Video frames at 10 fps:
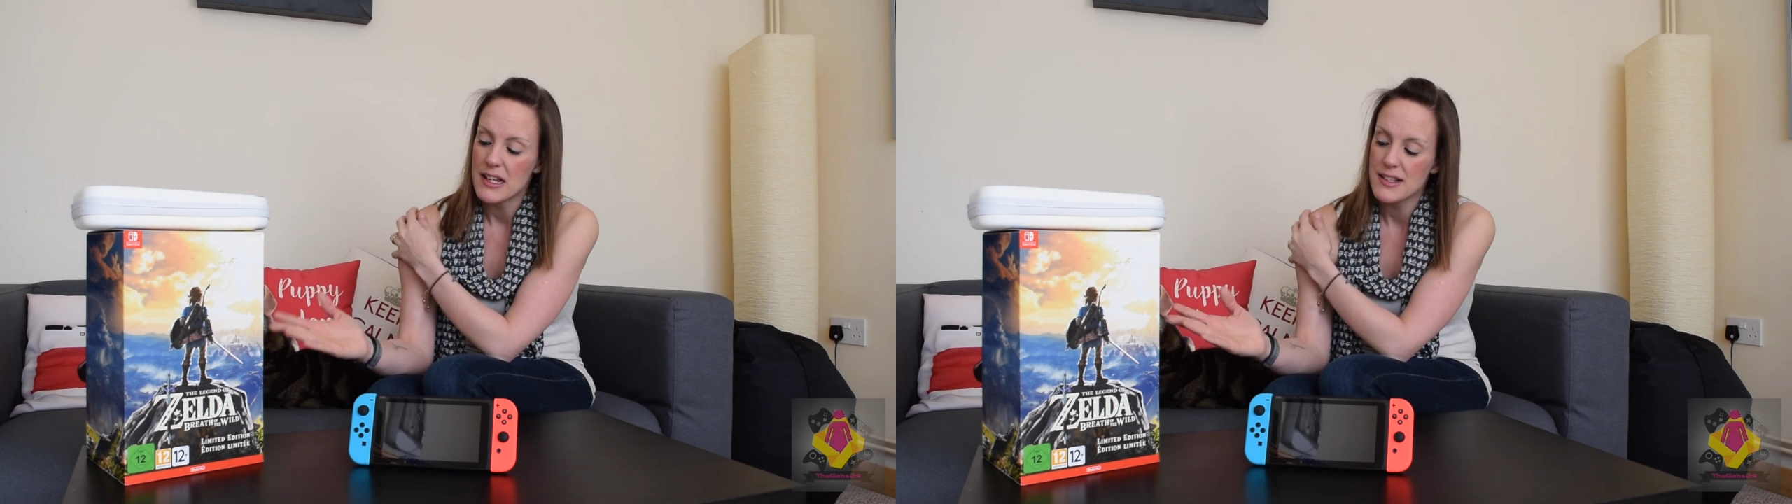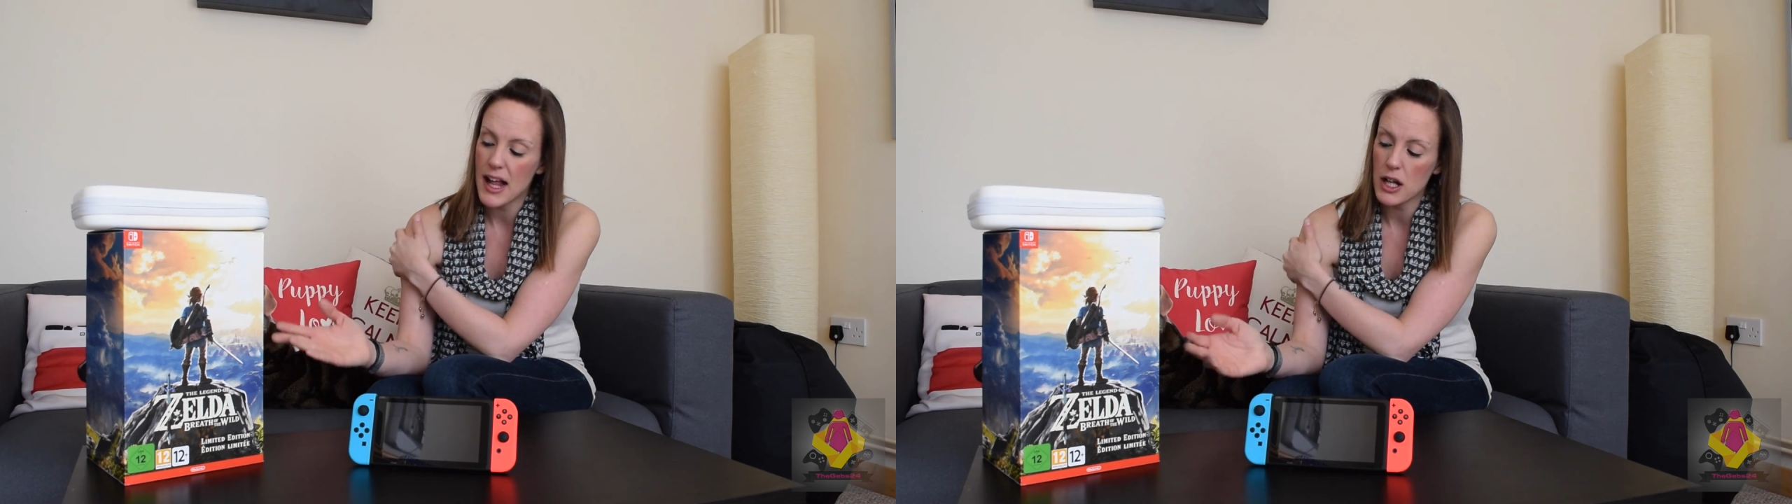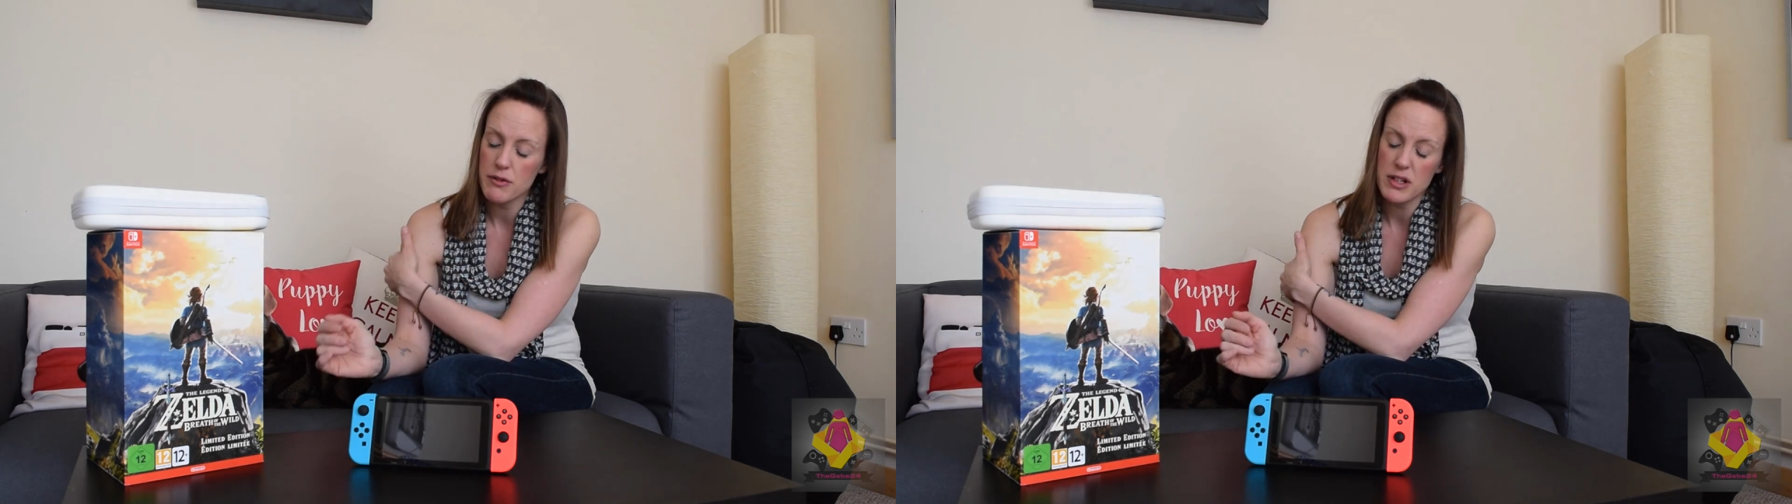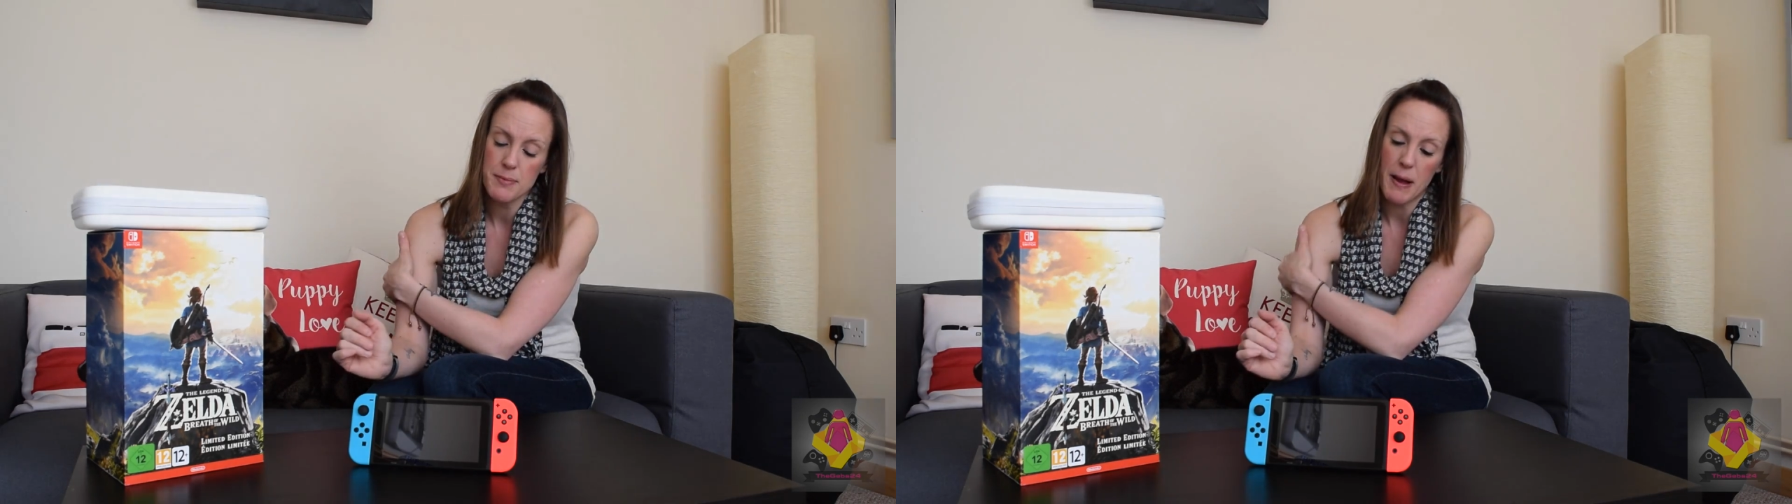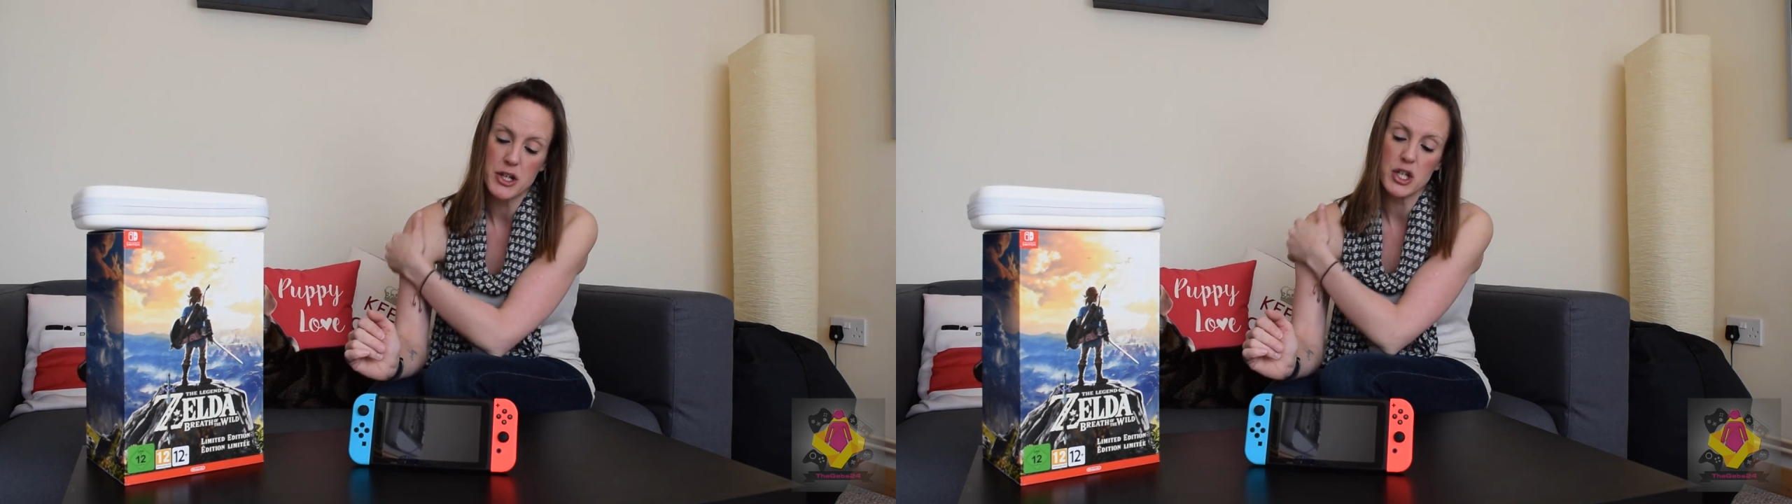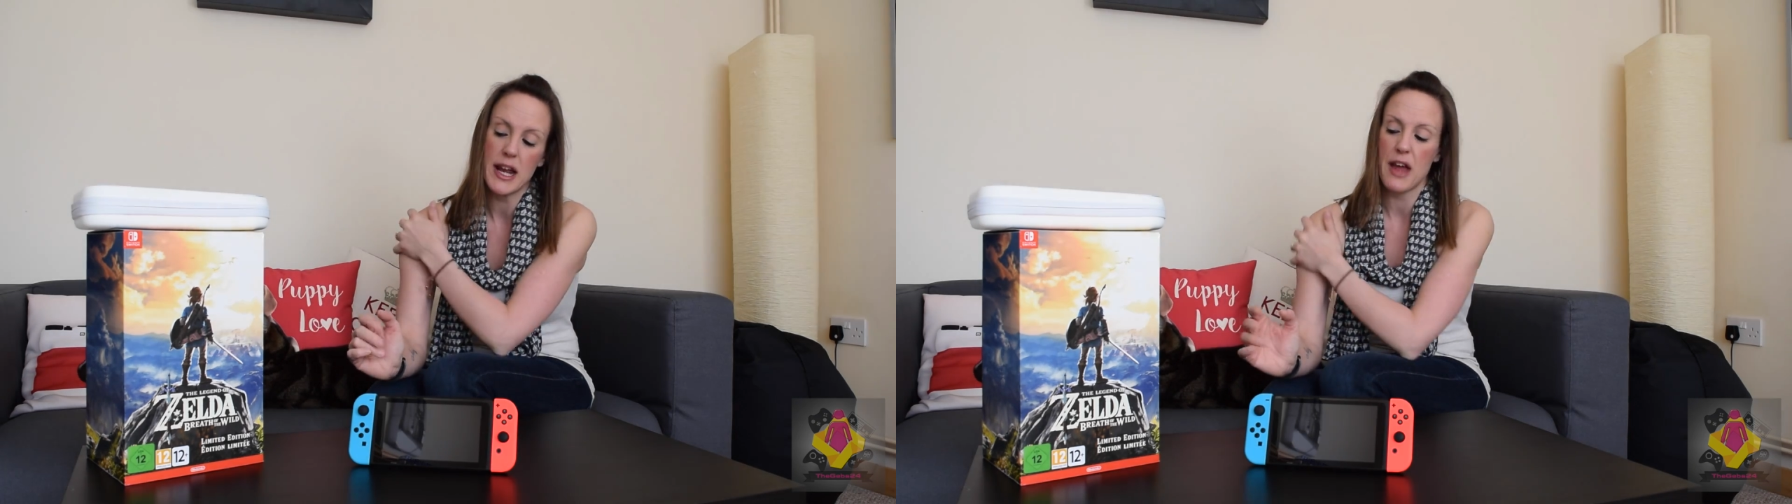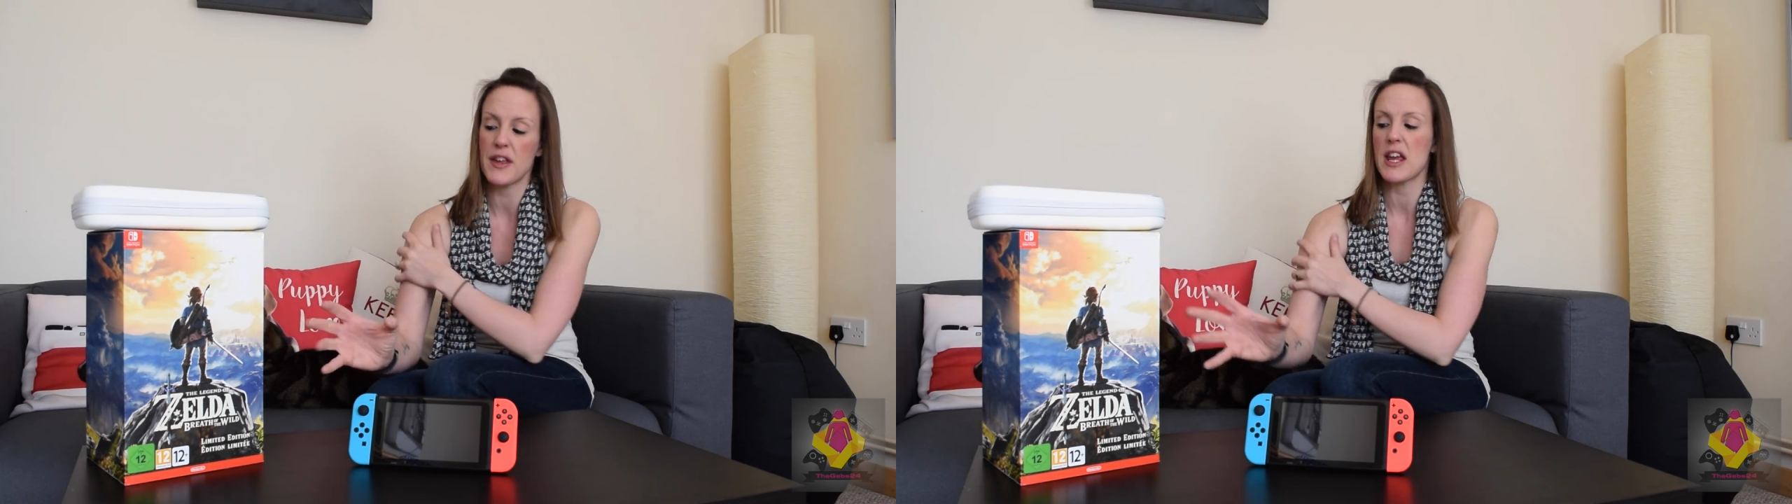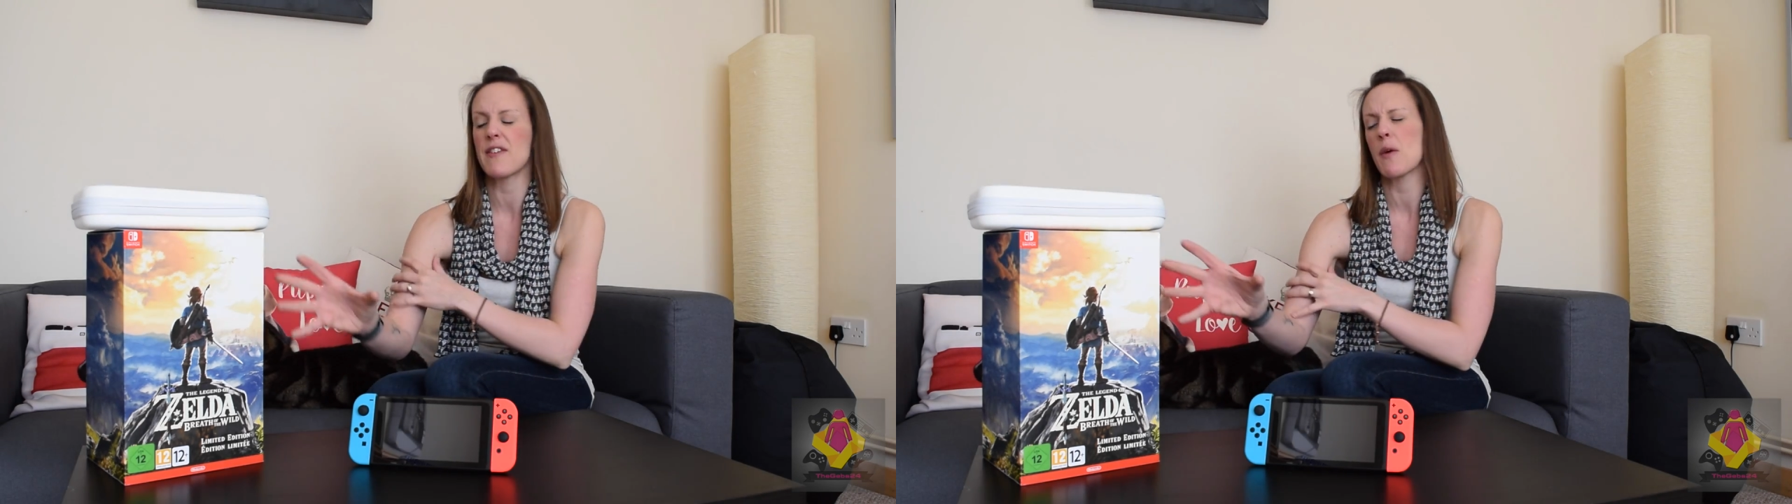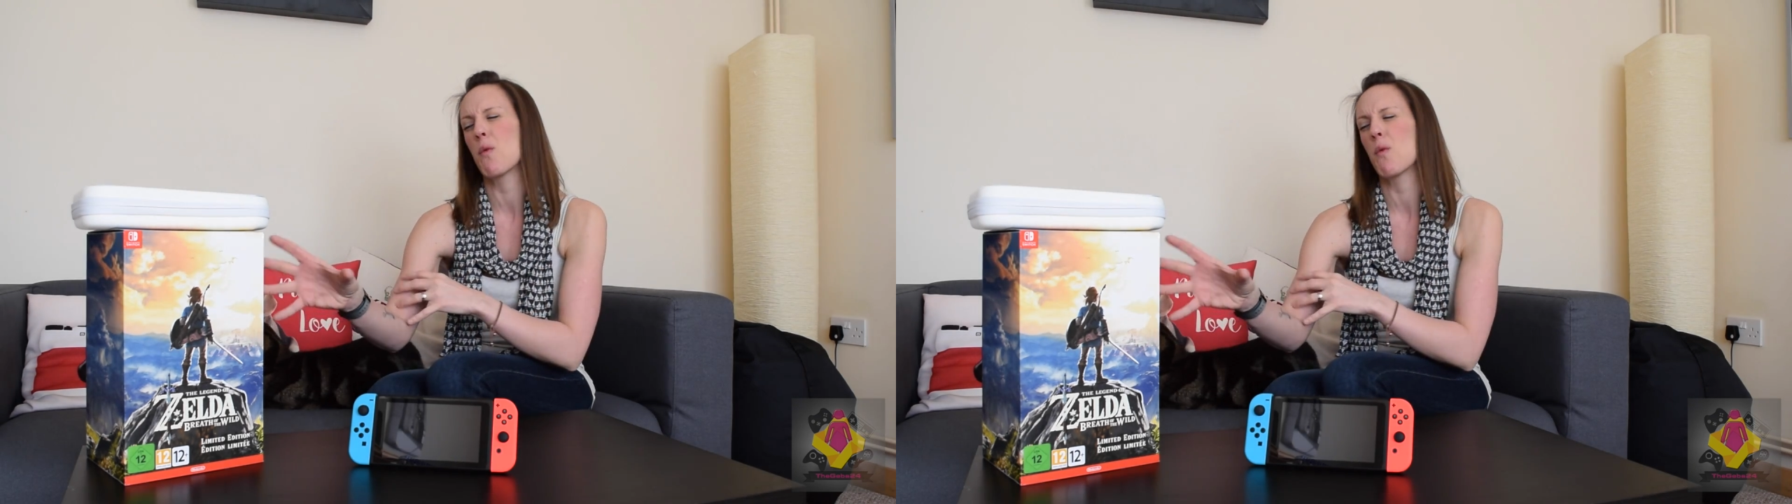Zelda especially. I think if it